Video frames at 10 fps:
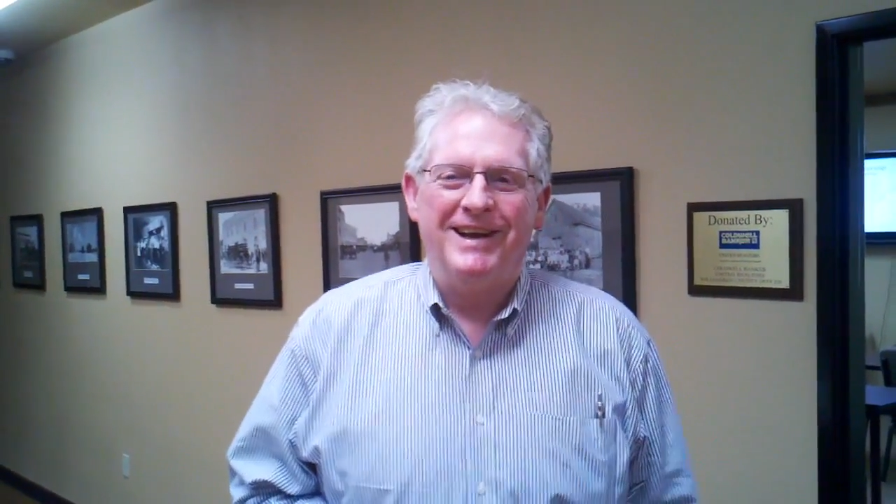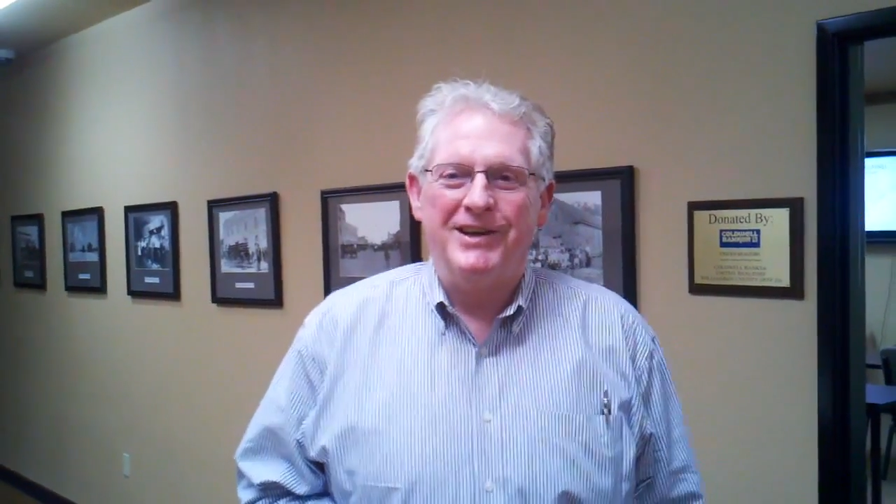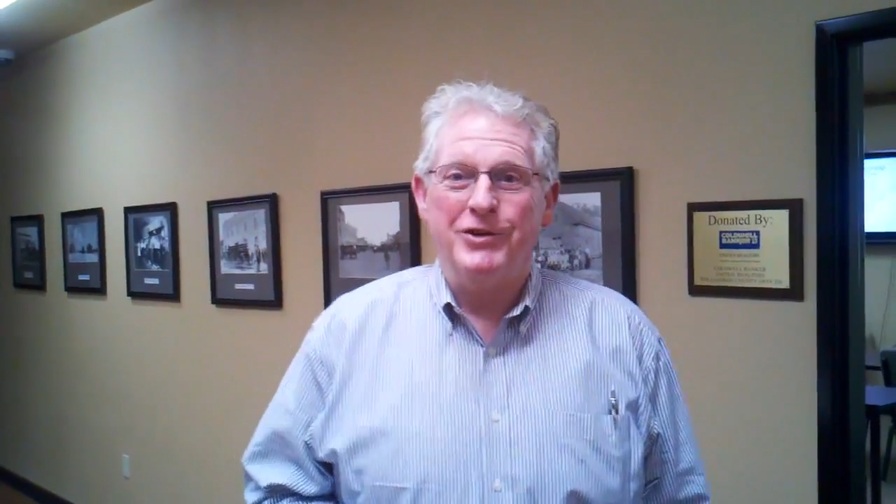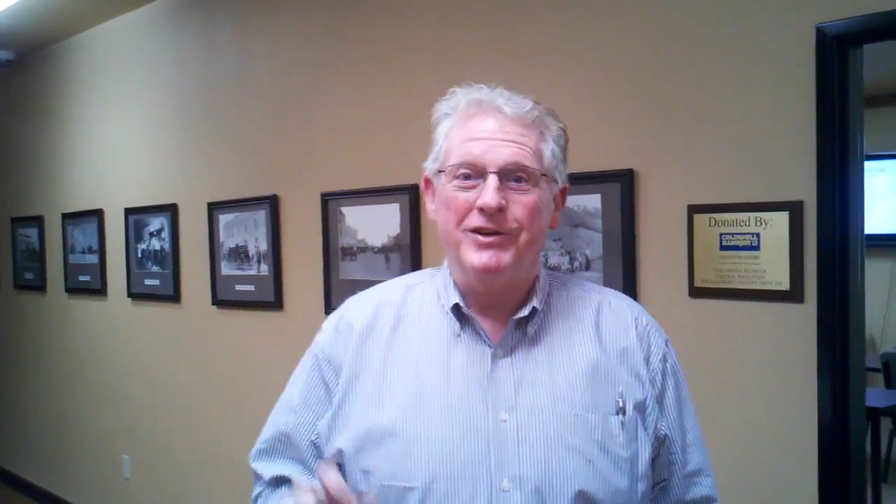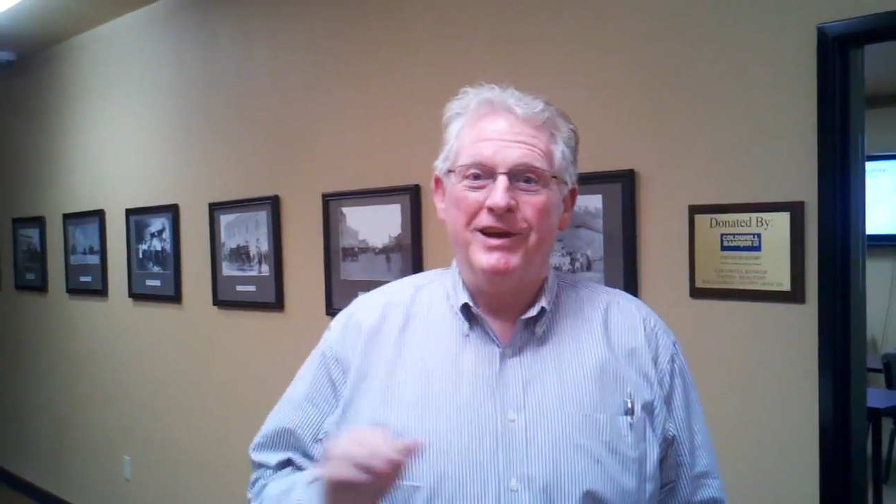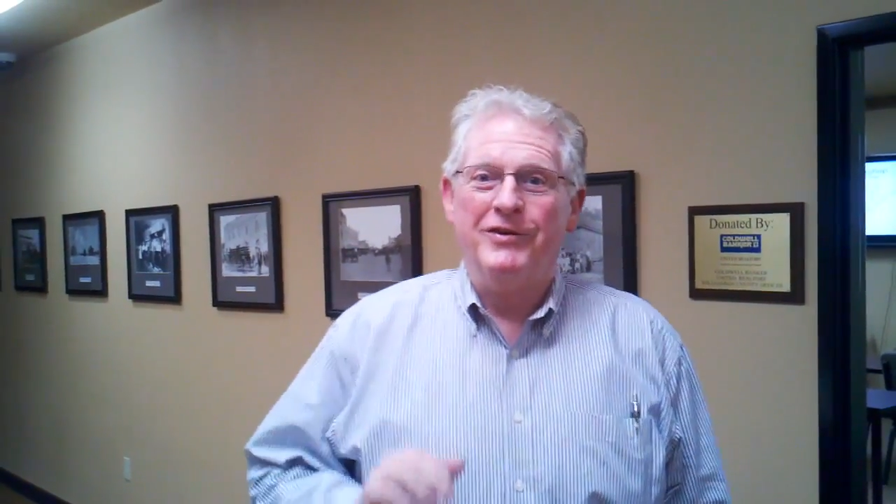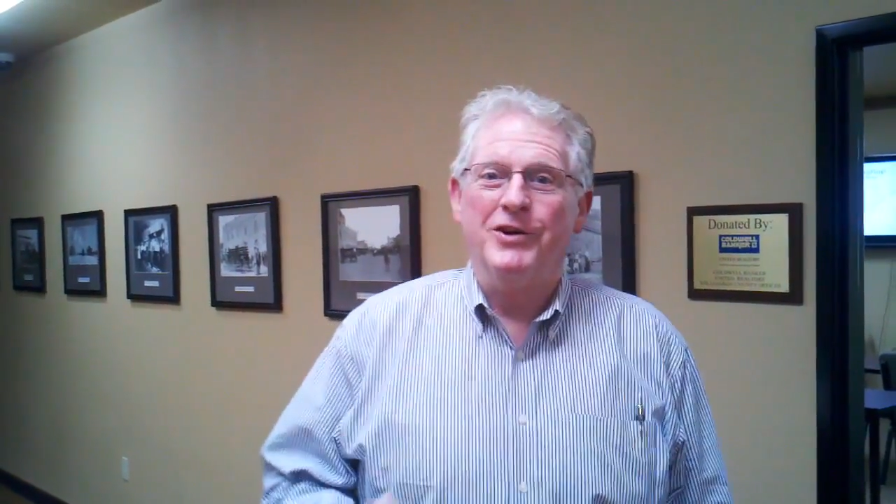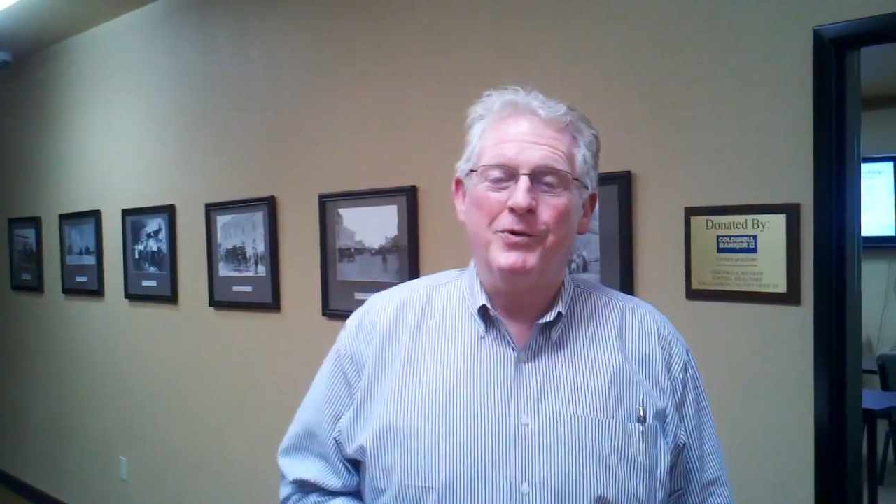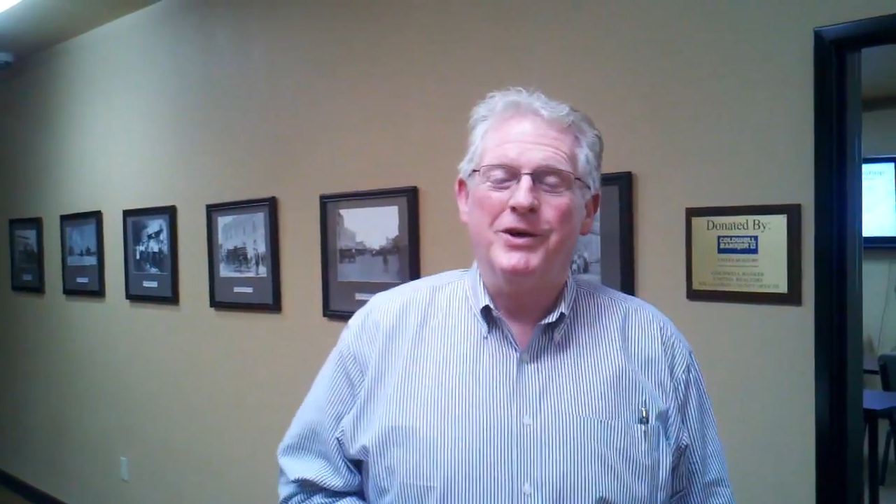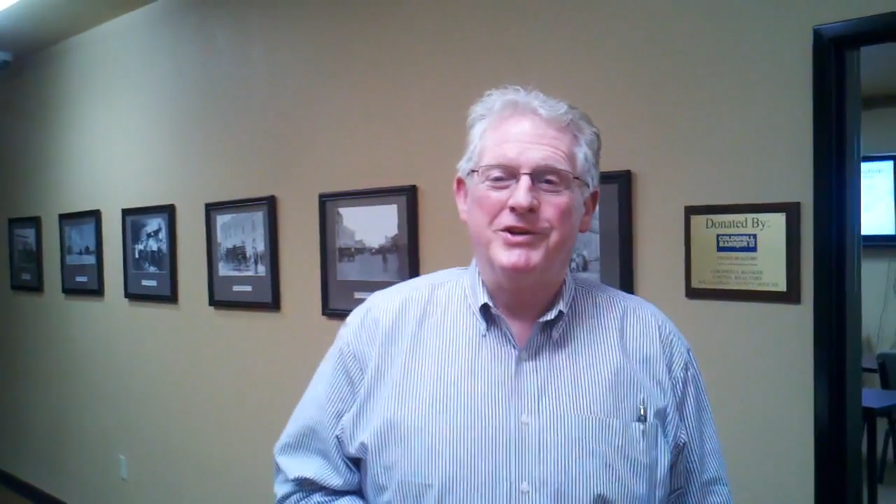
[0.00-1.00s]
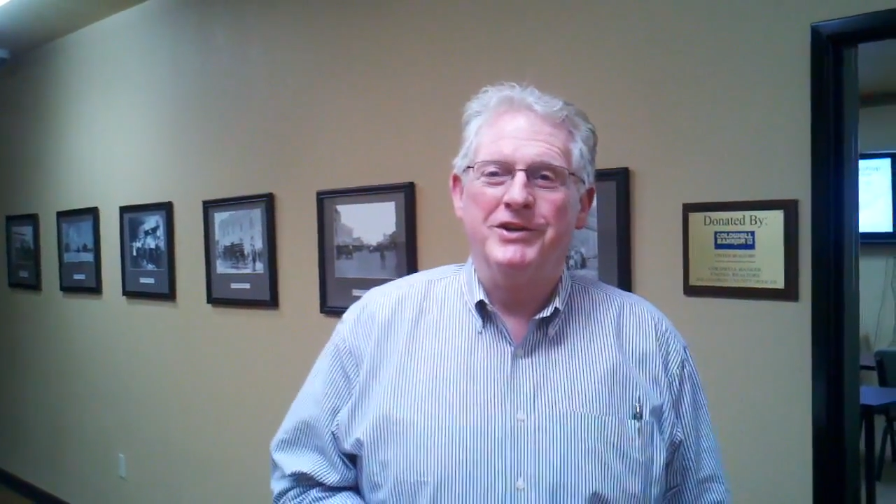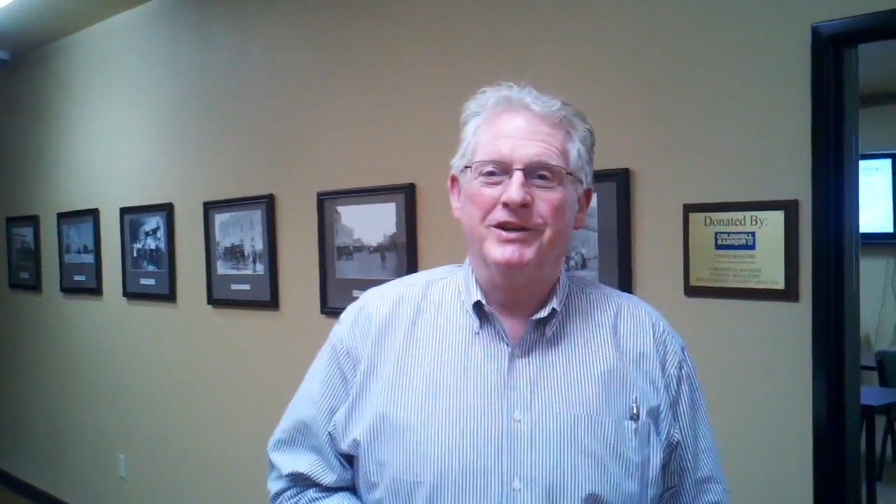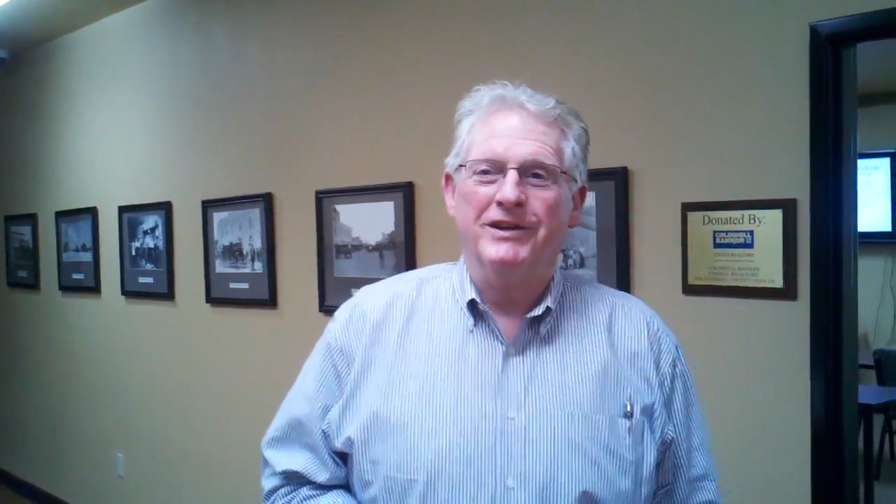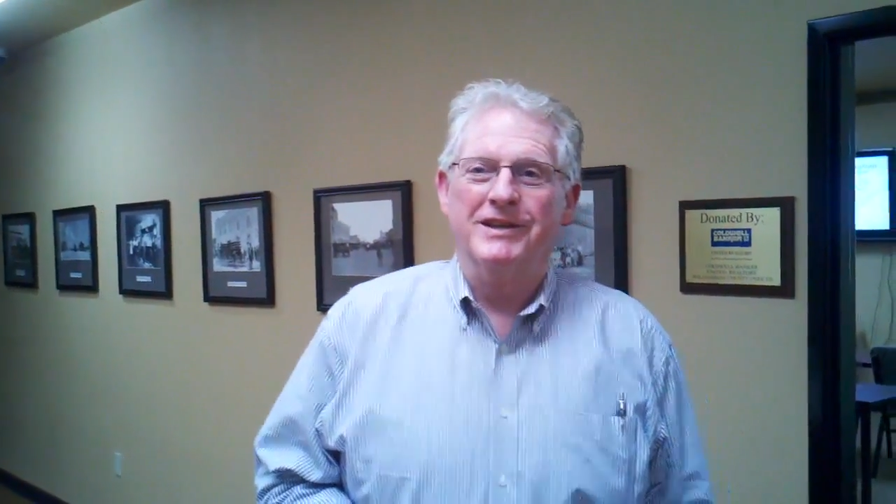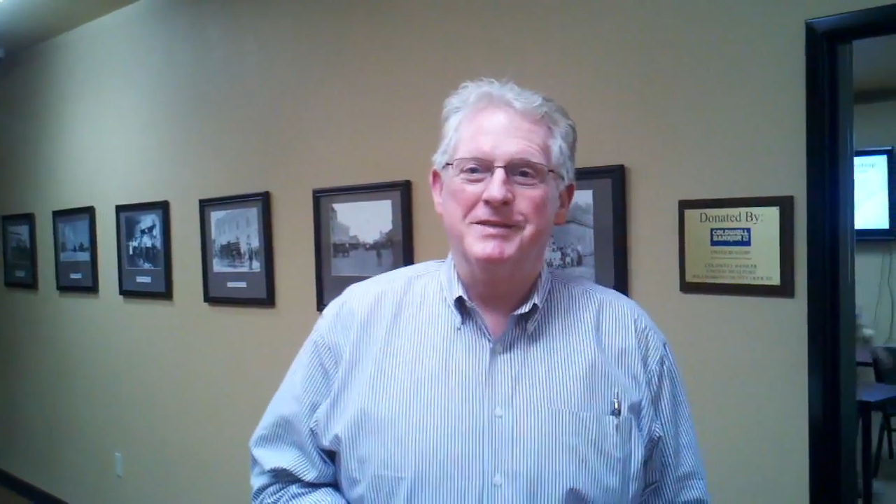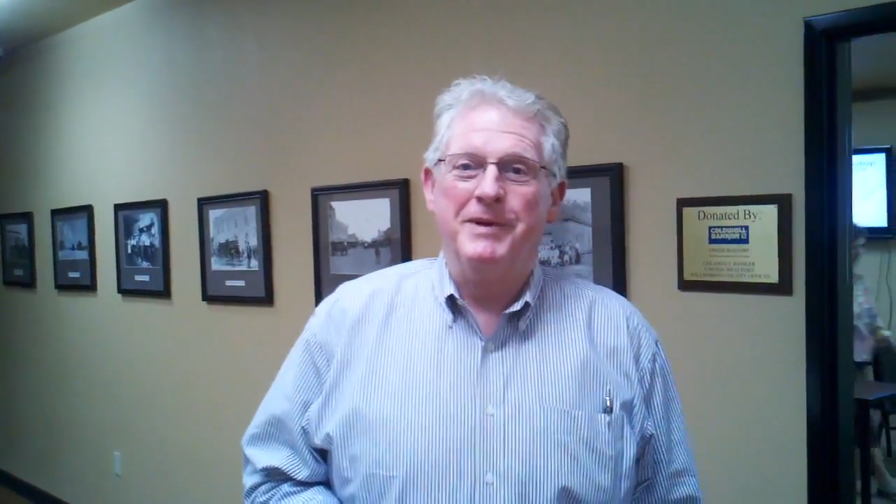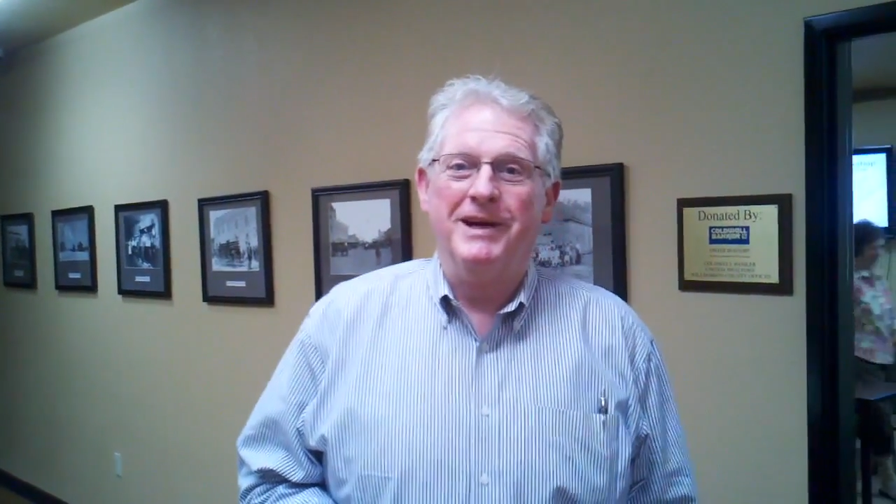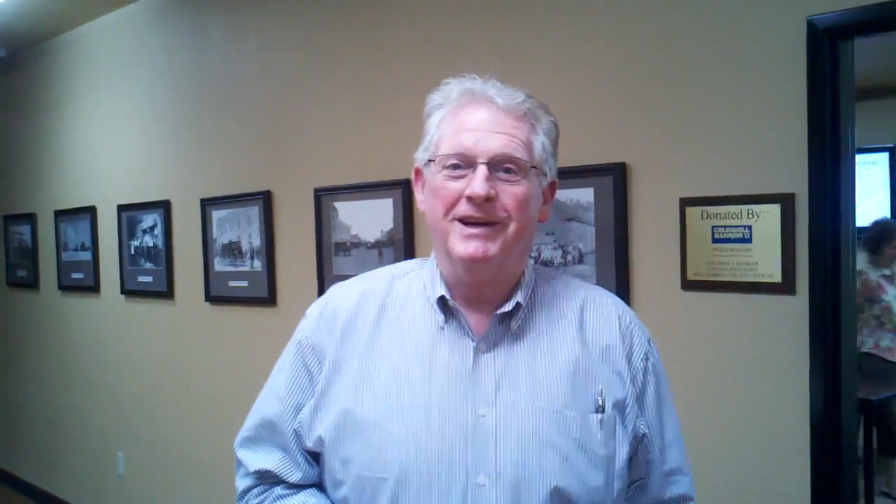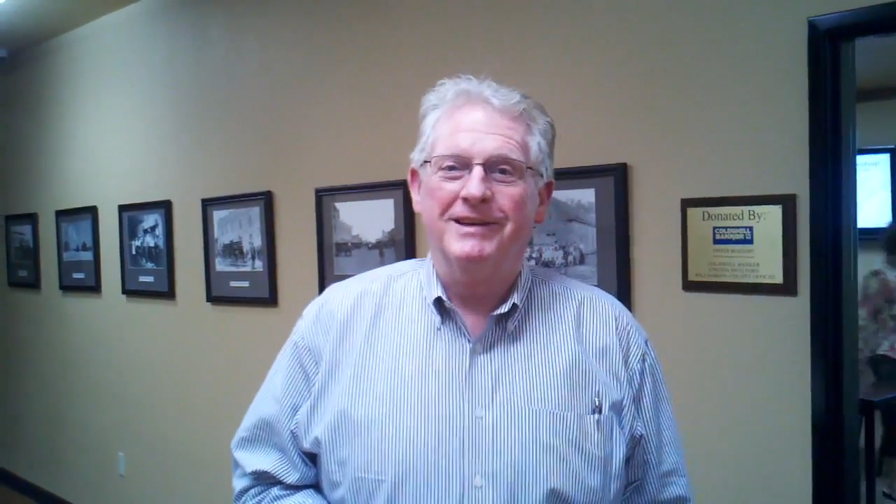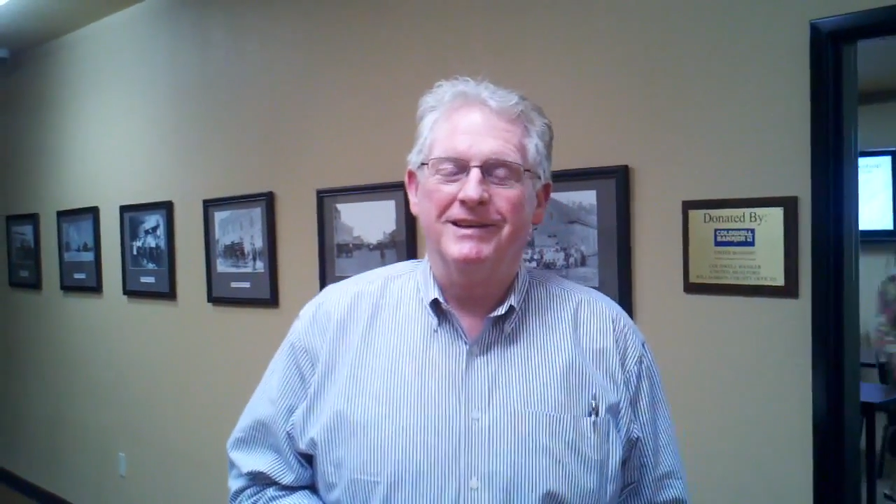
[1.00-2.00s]
and you never know what you're going to
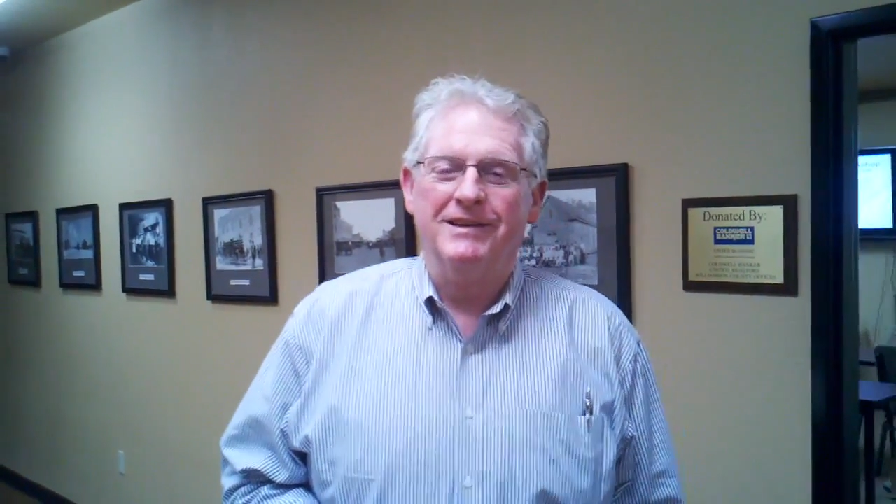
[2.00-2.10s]
expect.